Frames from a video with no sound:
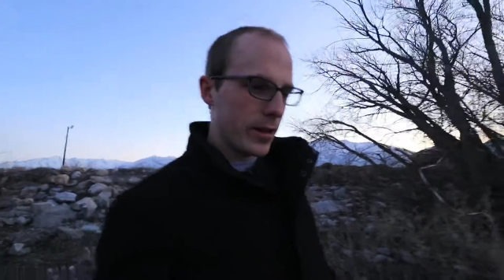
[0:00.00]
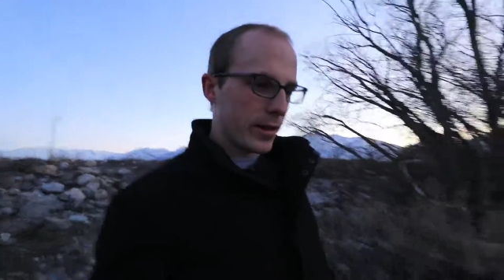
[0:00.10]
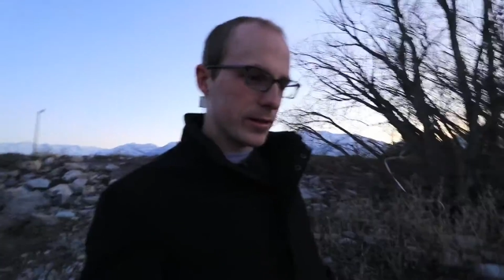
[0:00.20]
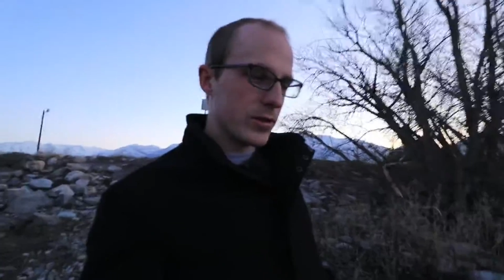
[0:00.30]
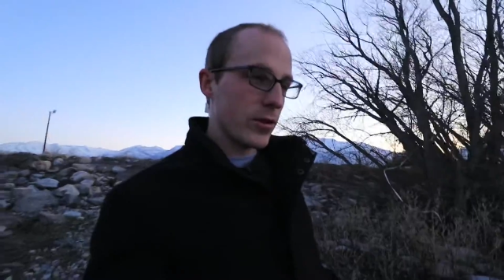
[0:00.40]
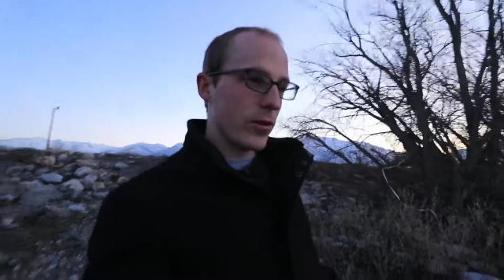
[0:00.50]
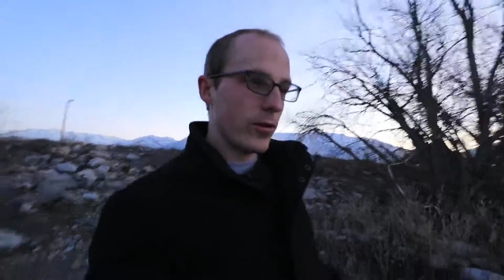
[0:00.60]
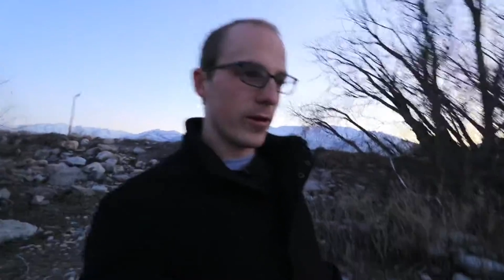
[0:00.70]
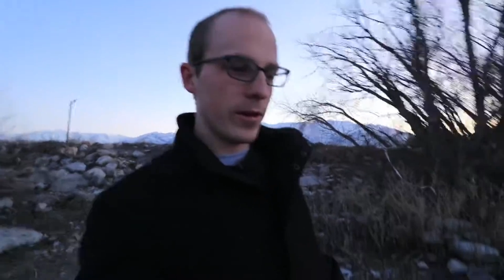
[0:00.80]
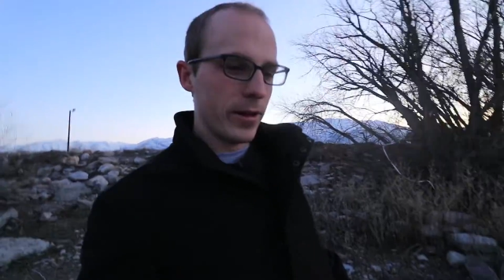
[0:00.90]
And
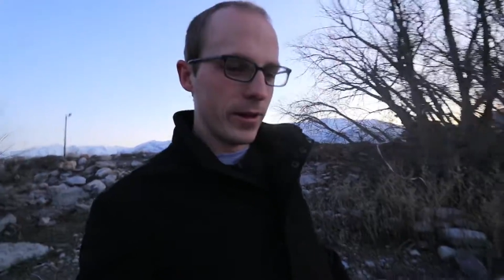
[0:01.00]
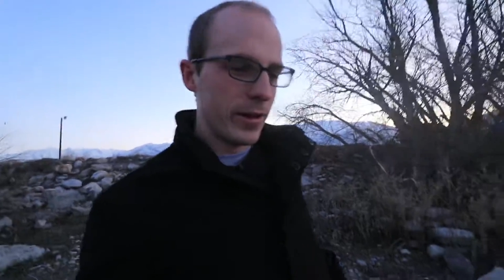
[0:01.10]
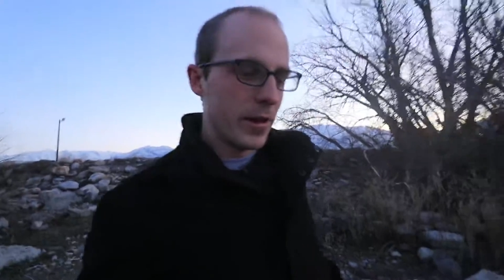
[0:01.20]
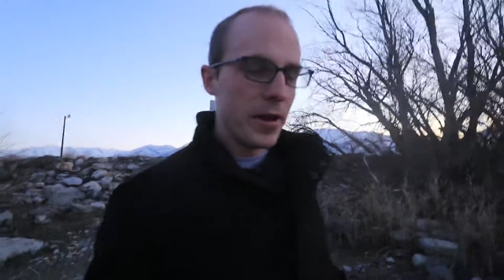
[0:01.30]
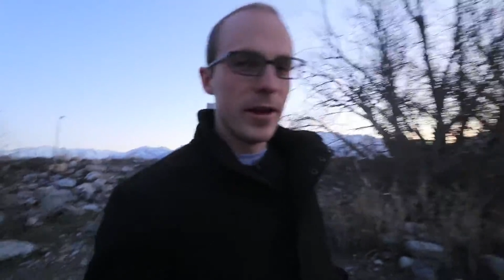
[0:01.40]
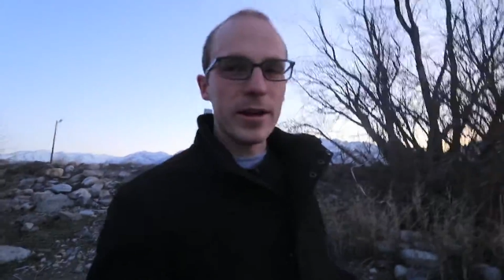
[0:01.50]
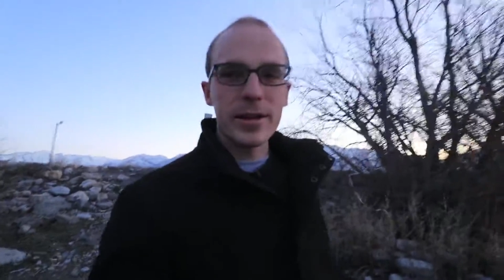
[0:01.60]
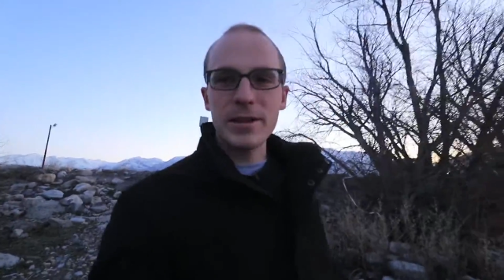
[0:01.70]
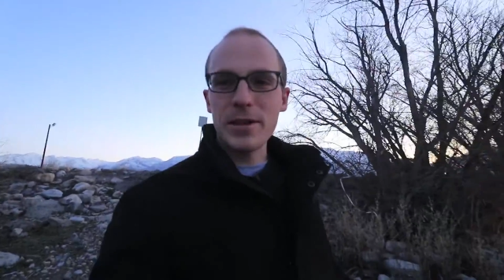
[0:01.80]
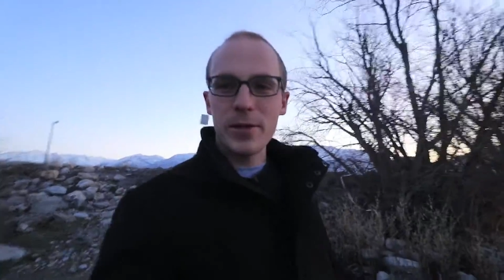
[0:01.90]
so
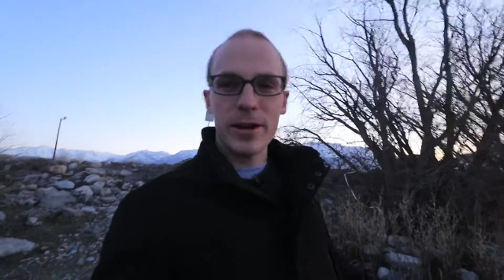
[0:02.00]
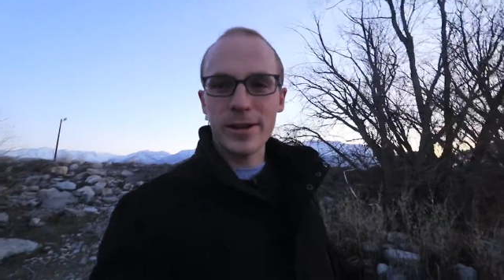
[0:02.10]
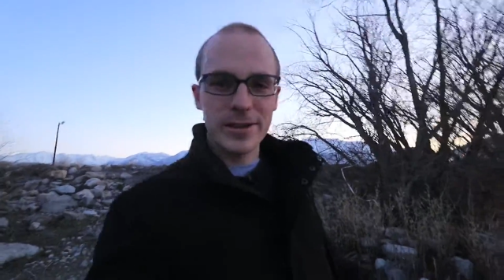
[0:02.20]
gonna see what I can